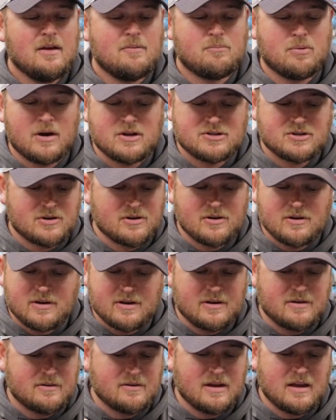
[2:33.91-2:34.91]
pressured
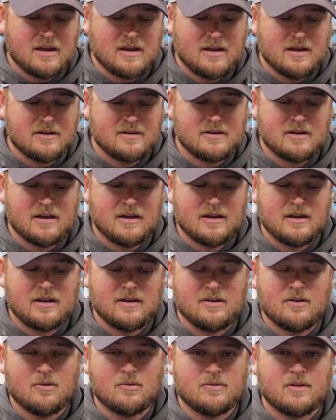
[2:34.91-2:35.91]
and and uh,
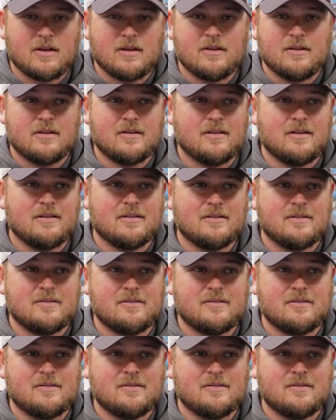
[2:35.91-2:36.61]
you know the,